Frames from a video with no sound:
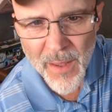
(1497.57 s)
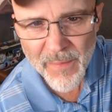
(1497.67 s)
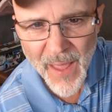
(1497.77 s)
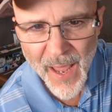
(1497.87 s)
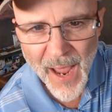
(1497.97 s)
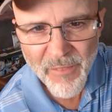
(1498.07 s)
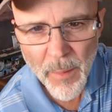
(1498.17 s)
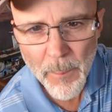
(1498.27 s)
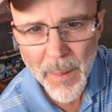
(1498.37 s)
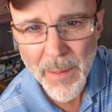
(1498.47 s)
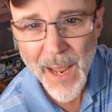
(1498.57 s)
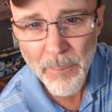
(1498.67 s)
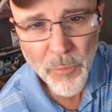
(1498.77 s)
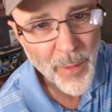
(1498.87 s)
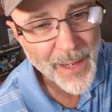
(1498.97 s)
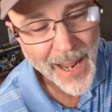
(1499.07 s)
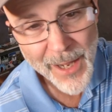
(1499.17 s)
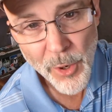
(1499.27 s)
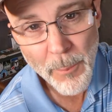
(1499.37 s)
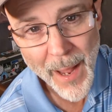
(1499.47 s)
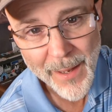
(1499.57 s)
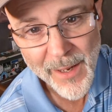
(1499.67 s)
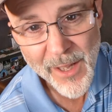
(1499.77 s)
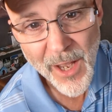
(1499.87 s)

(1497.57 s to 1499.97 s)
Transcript: They have them in M390 or Magna Cut.